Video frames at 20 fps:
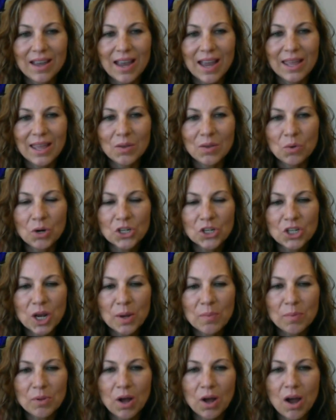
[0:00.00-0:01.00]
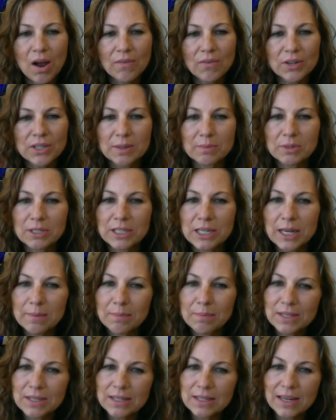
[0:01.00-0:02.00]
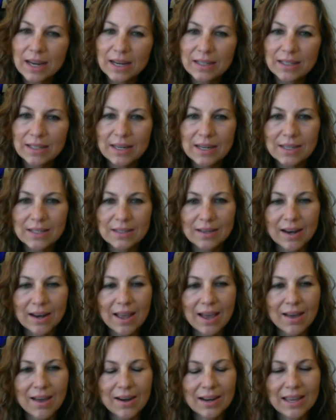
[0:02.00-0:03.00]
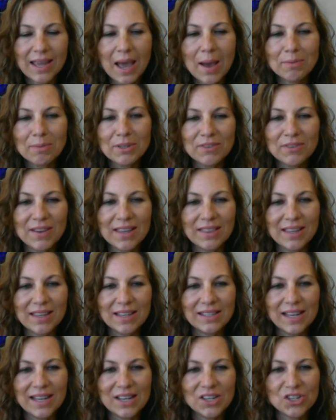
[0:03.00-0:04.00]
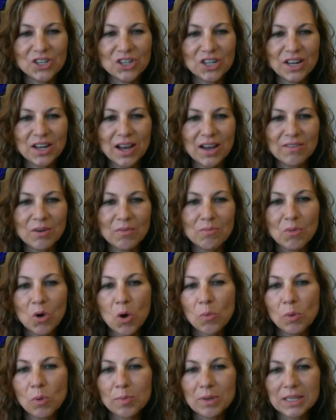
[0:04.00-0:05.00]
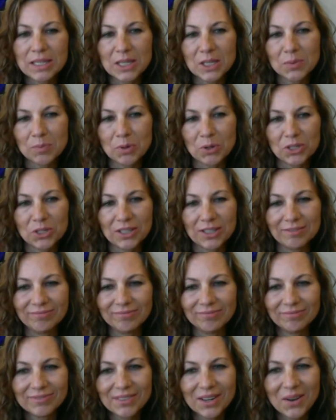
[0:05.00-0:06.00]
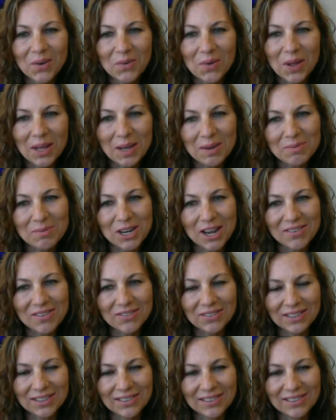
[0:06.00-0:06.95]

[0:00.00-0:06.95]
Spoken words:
And the workshop will offer some tips and techniques on how to captivate the attention of a mobile business person. Welcome, Jeff.